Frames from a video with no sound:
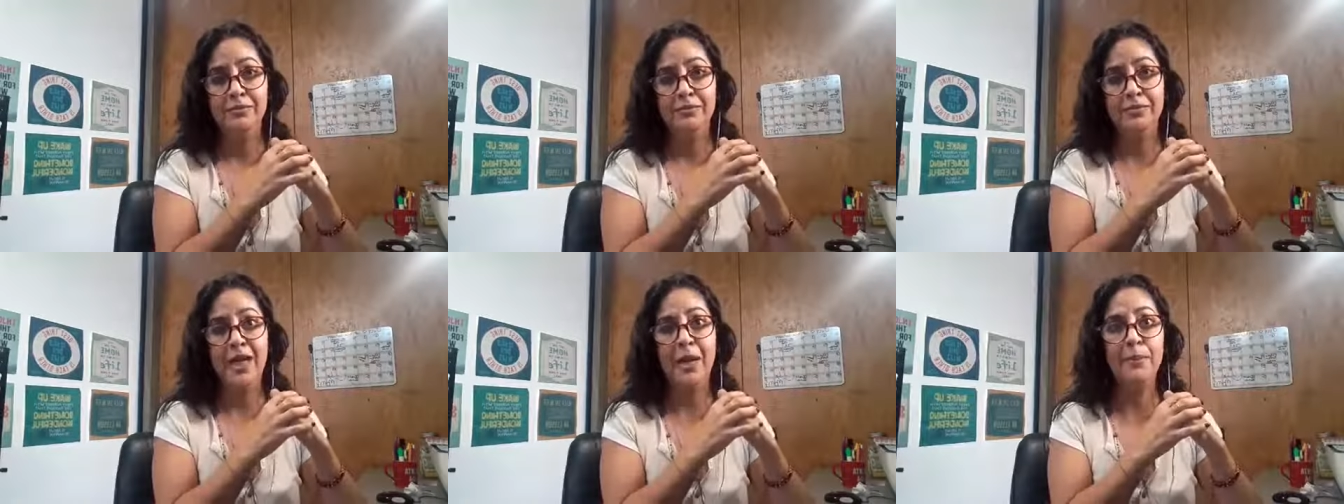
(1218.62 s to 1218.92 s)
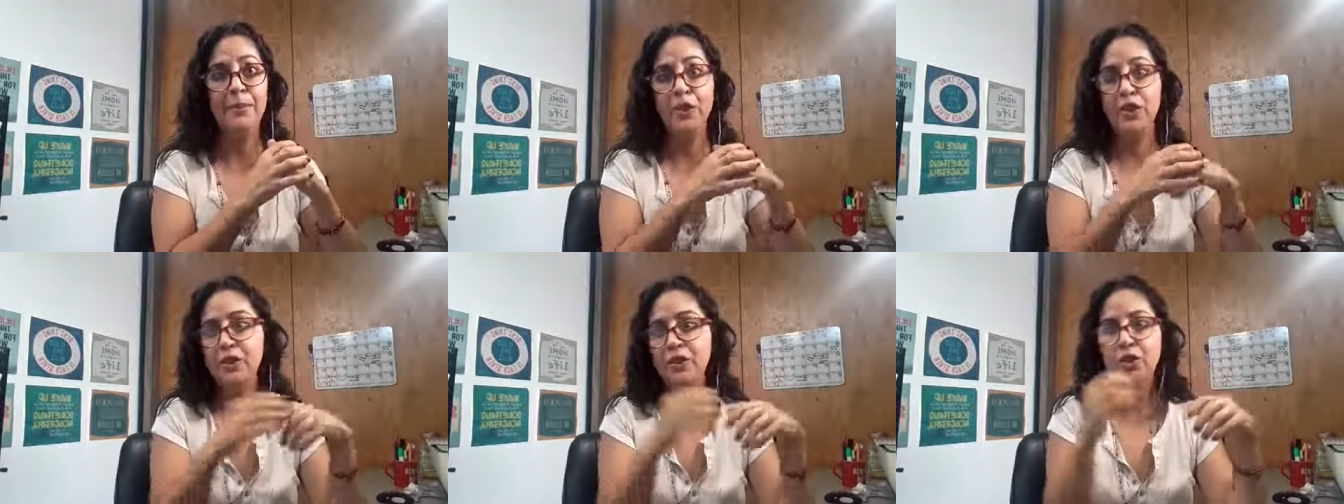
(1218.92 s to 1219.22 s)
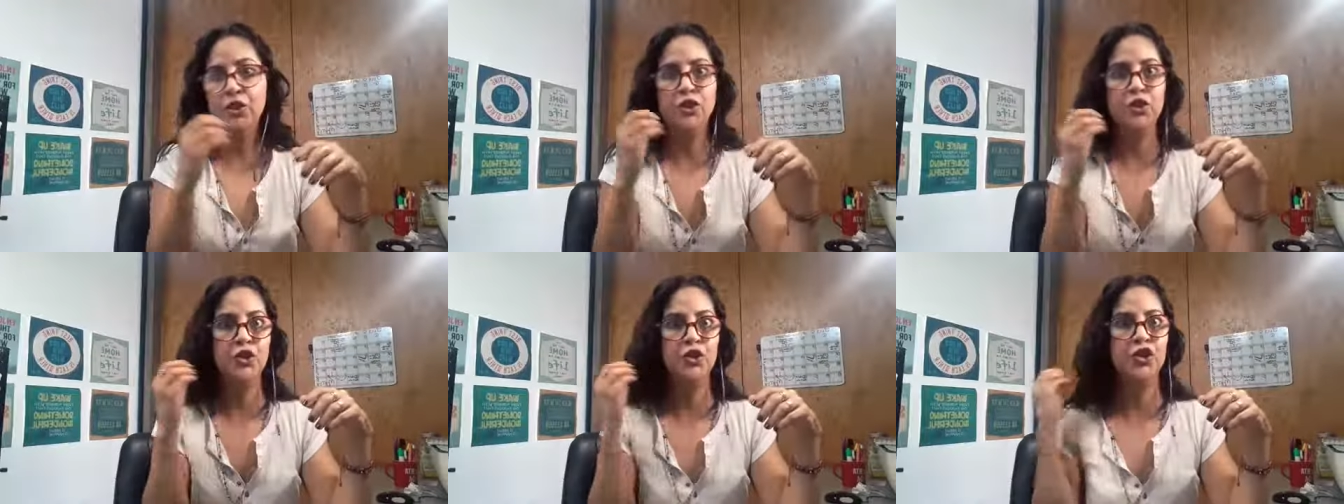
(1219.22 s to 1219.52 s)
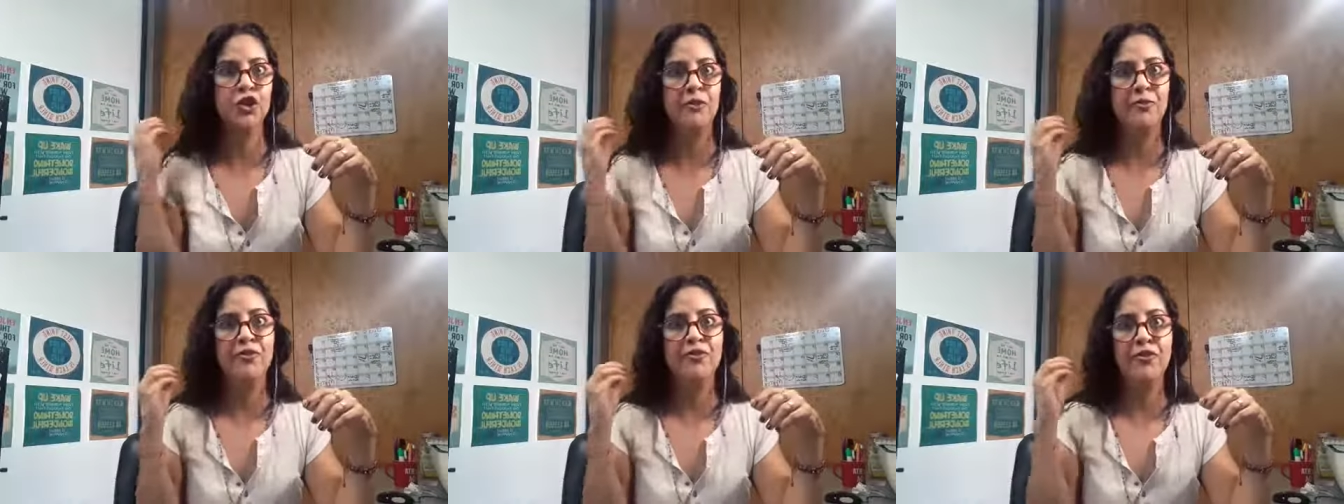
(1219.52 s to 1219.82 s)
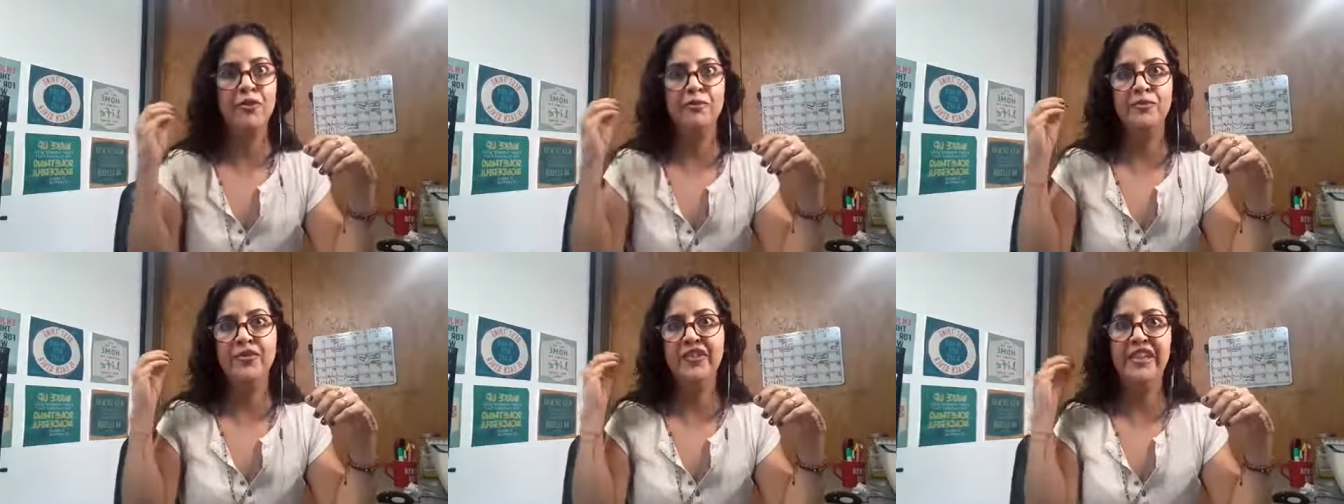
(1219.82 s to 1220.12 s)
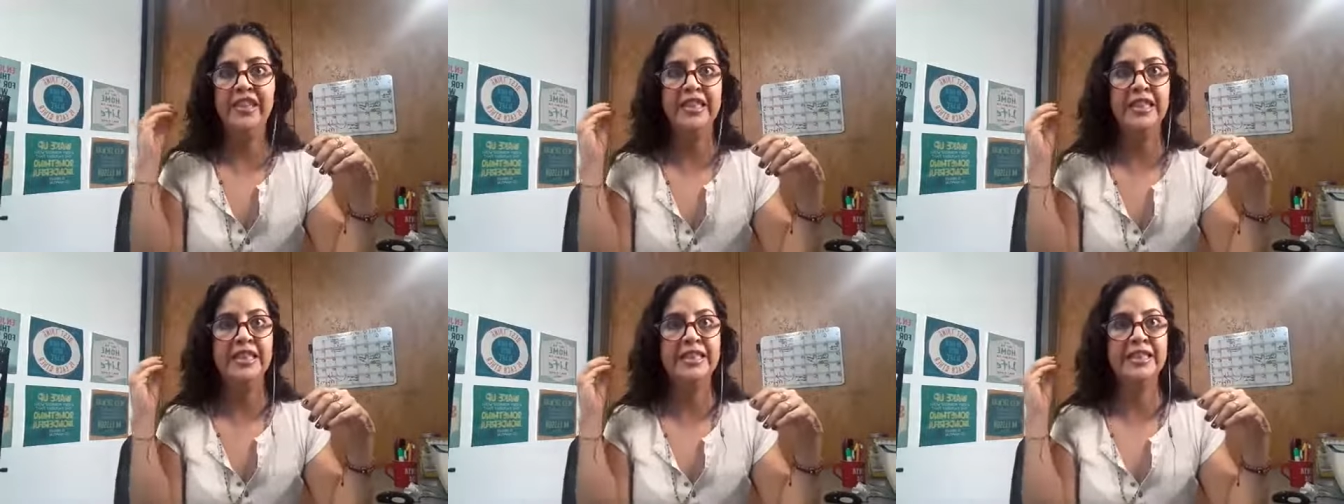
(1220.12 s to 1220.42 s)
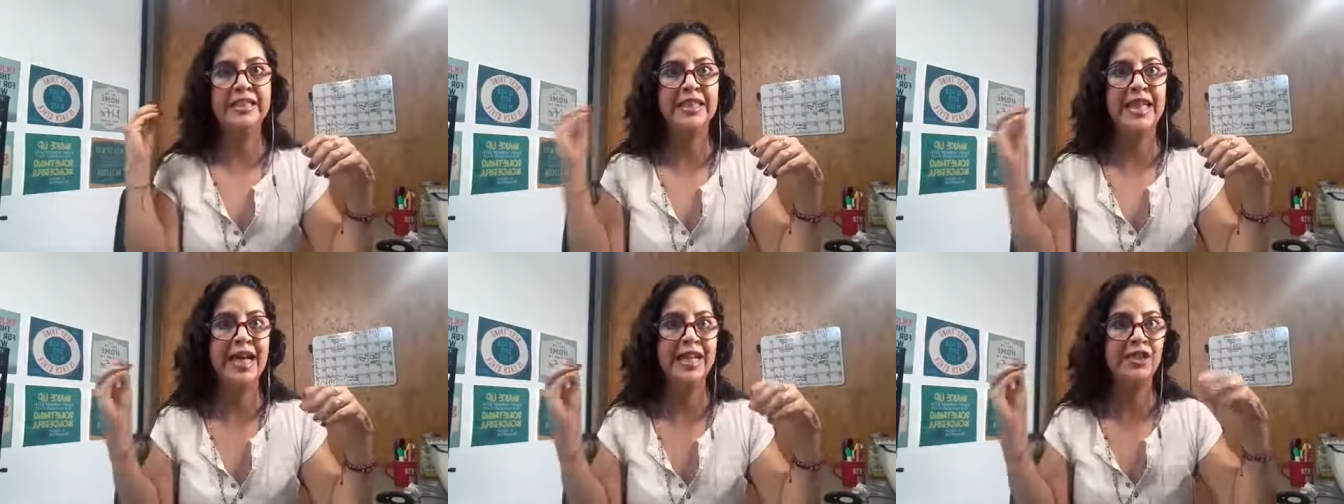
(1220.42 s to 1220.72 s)
I'm not going to jump from feeling
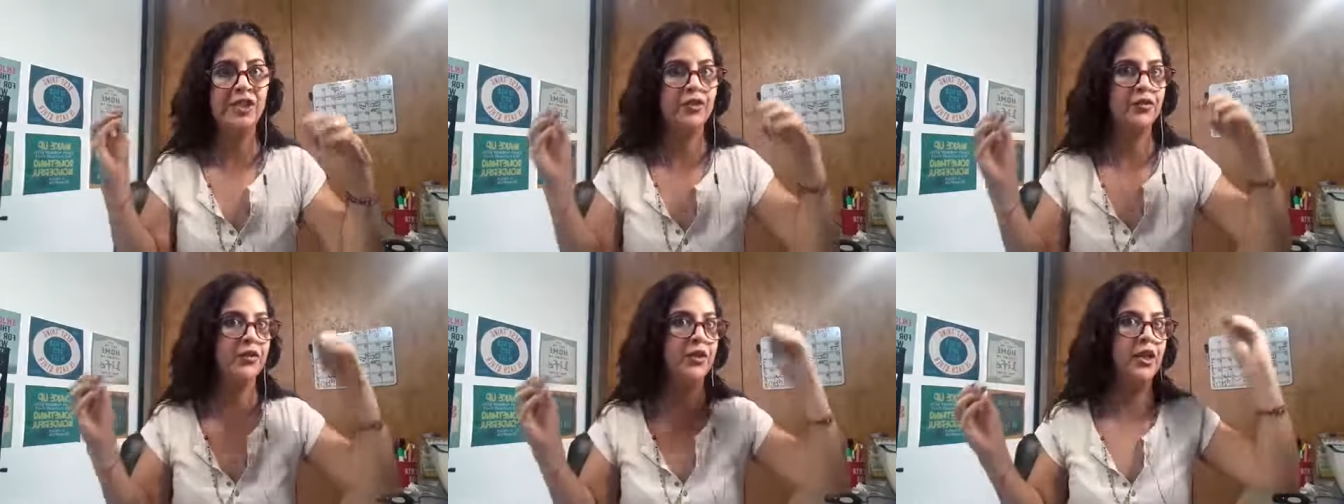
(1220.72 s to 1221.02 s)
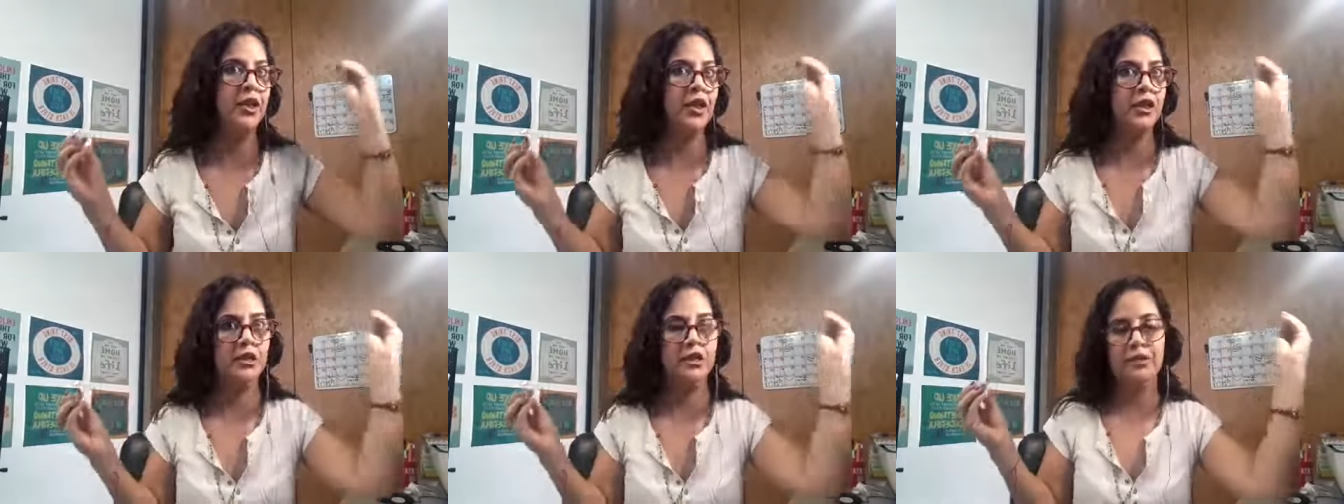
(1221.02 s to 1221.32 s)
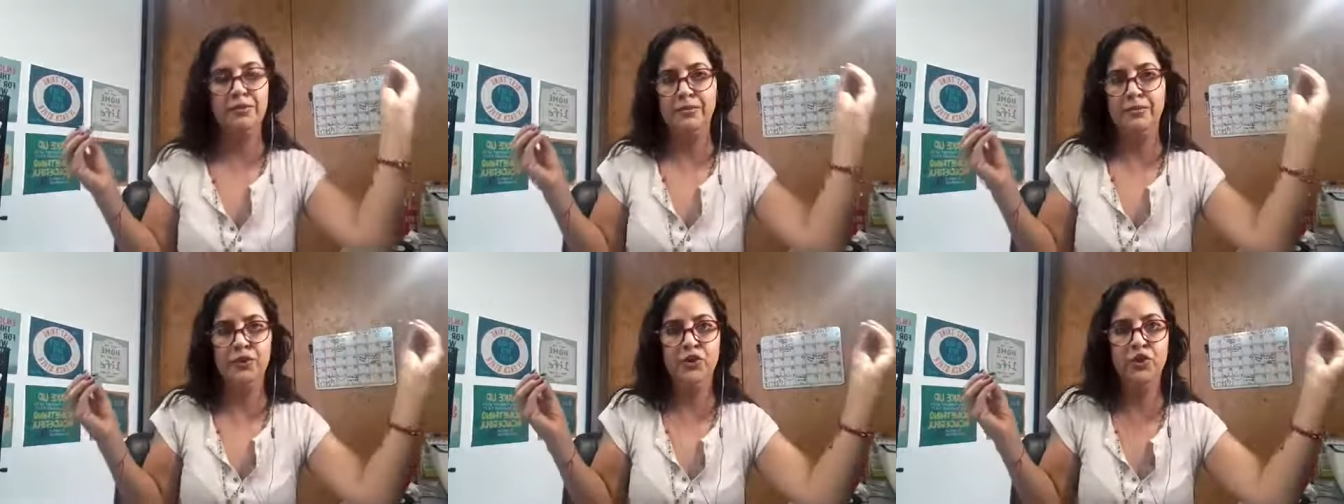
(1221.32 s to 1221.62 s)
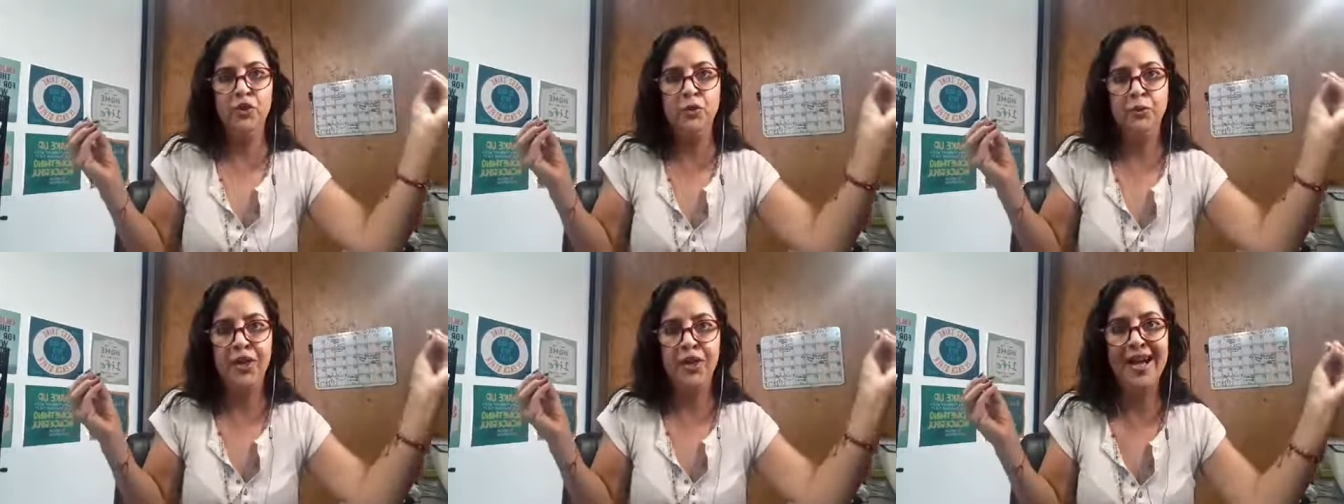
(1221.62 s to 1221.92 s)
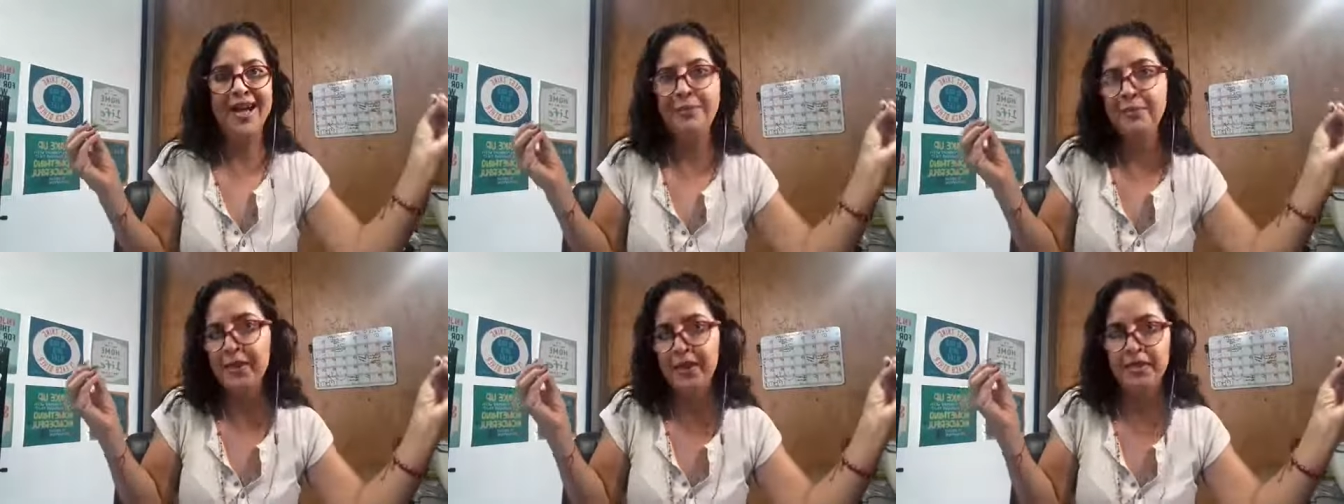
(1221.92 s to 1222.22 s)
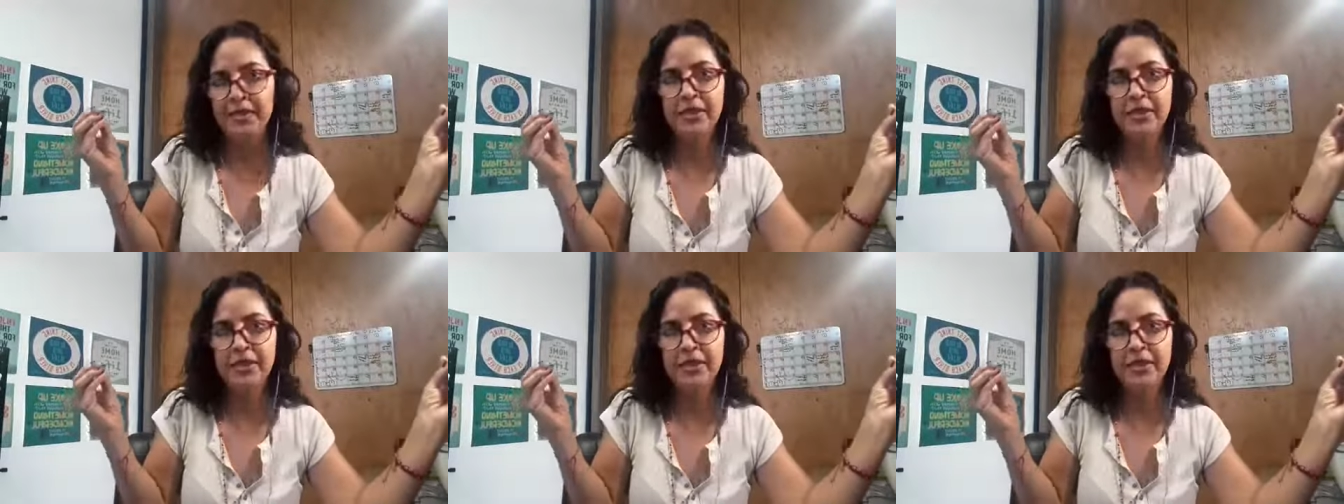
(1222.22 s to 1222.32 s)
sad to feel super happy.